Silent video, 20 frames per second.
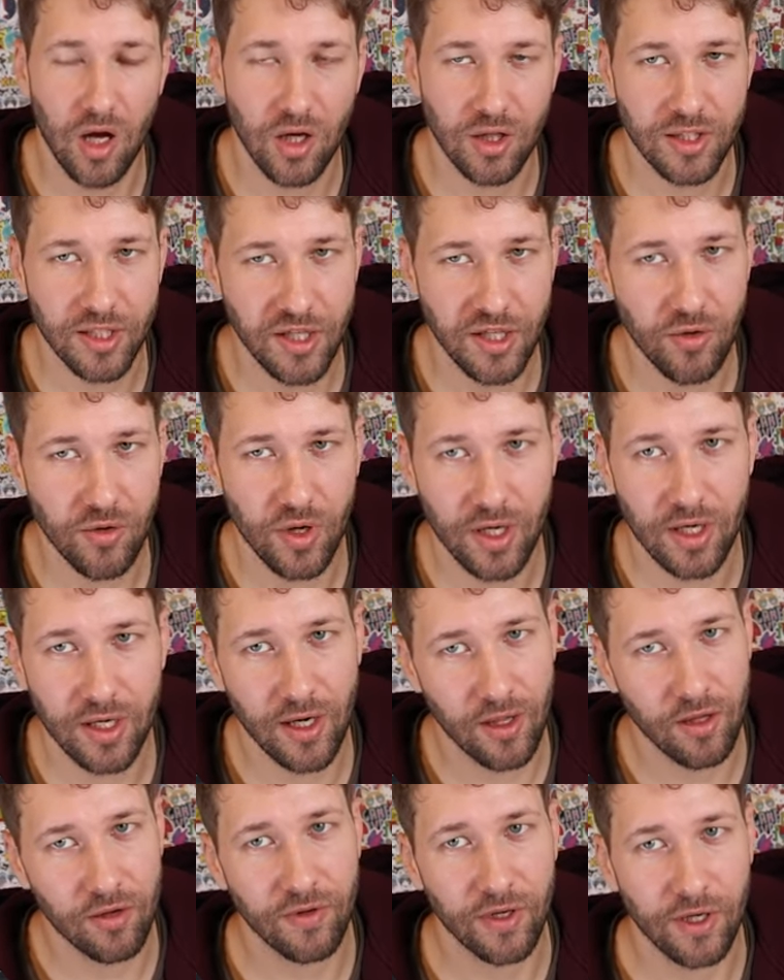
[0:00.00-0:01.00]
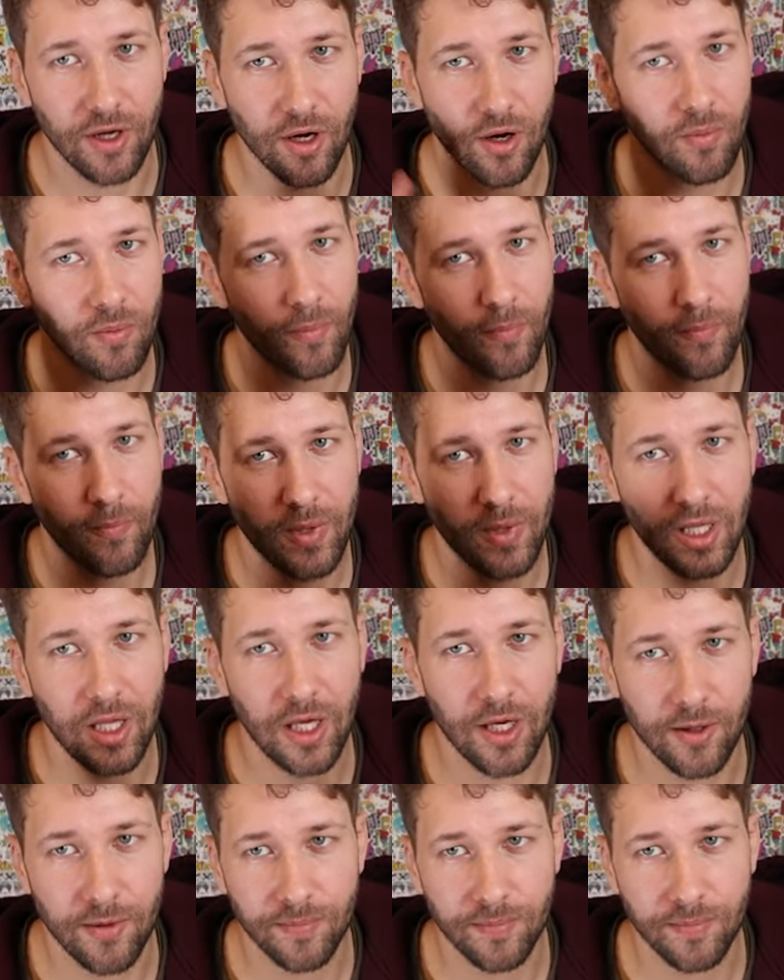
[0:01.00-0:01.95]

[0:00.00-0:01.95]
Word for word: I'll see you in another video. Later.